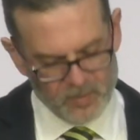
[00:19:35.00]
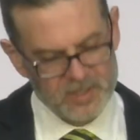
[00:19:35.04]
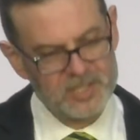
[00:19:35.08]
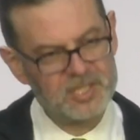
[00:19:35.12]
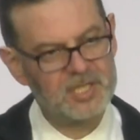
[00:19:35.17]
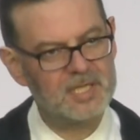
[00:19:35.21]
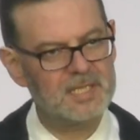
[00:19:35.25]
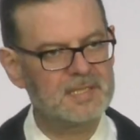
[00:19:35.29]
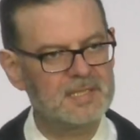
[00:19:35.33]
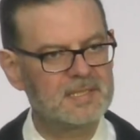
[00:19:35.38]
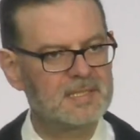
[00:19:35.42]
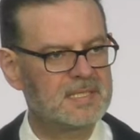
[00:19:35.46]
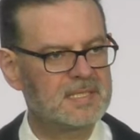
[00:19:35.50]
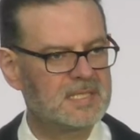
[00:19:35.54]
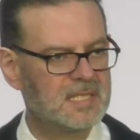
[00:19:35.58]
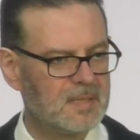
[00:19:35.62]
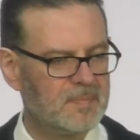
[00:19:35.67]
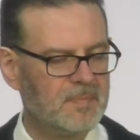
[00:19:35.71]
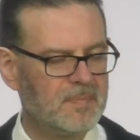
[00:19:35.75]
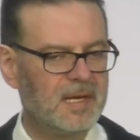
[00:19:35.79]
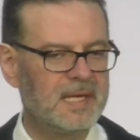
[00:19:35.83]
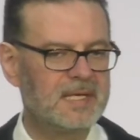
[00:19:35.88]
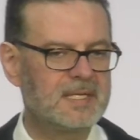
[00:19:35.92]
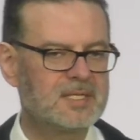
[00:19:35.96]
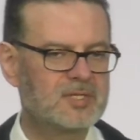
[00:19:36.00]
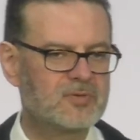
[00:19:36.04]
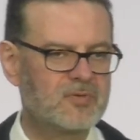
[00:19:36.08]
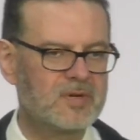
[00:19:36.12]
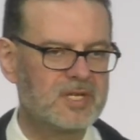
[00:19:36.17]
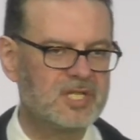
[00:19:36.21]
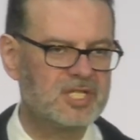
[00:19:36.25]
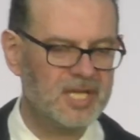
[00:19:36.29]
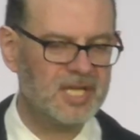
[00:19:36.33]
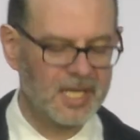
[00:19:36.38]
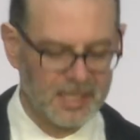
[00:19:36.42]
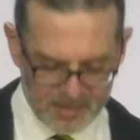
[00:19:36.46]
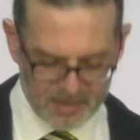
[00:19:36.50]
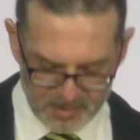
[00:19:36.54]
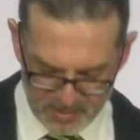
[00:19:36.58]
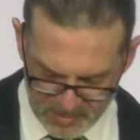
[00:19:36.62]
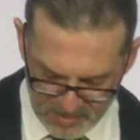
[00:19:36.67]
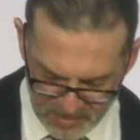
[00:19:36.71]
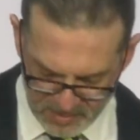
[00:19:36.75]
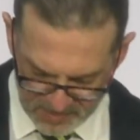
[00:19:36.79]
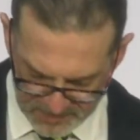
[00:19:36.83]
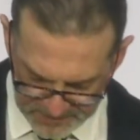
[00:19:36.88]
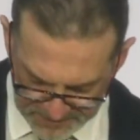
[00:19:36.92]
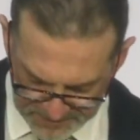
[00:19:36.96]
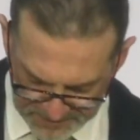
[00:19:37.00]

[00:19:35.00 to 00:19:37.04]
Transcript: which his siblings rejected.